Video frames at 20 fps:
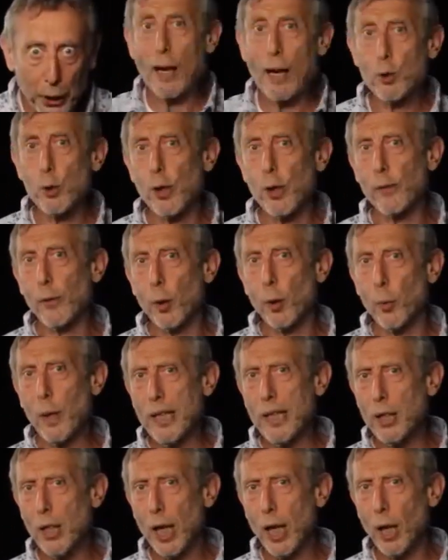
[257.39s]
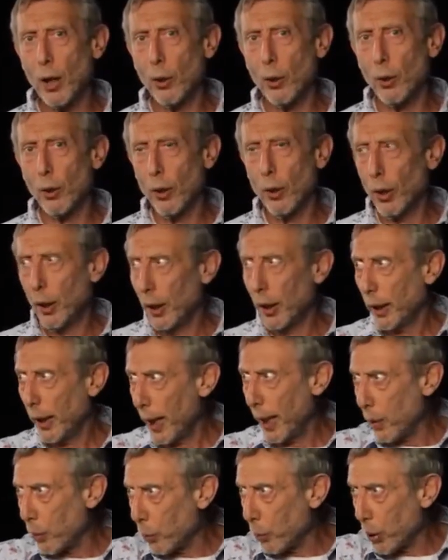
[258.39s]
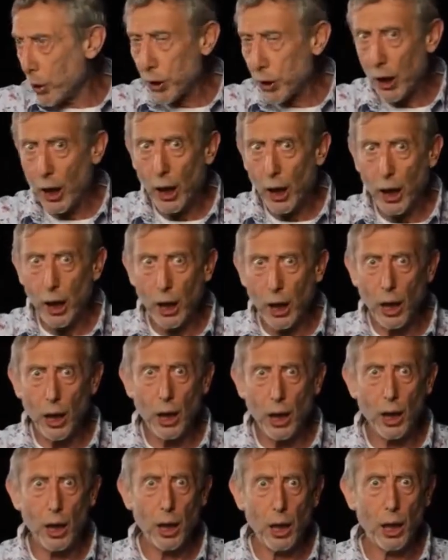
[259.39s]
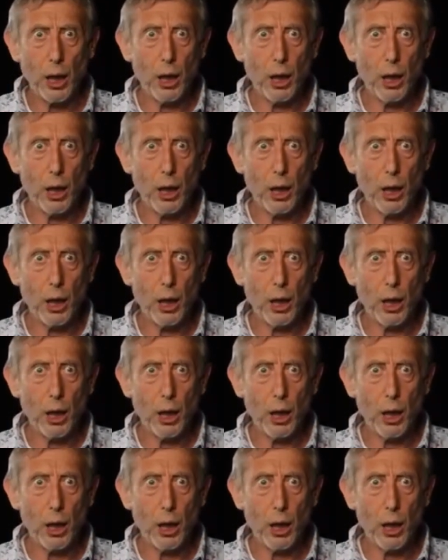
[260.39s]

out of the window. It was her.